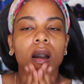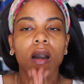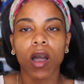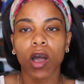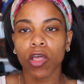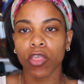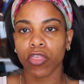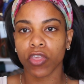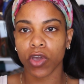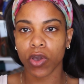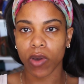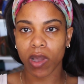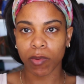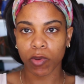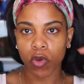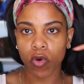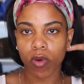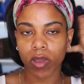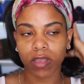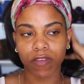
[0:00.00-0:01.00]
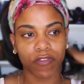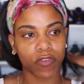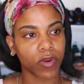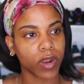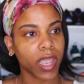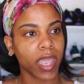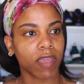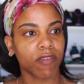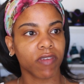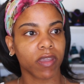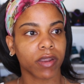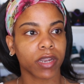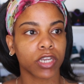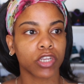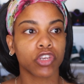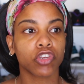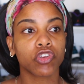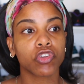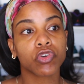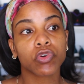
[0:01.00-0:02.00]
Although I'm going for a very
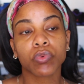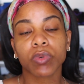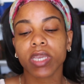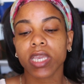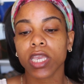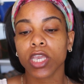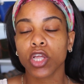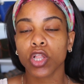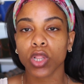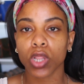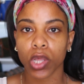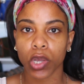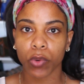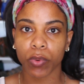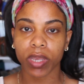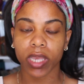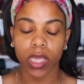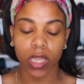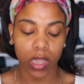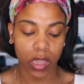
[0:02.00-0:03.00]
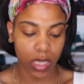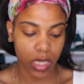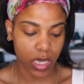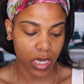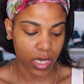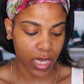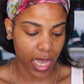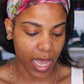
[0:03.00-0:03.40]
dewy, glowy look,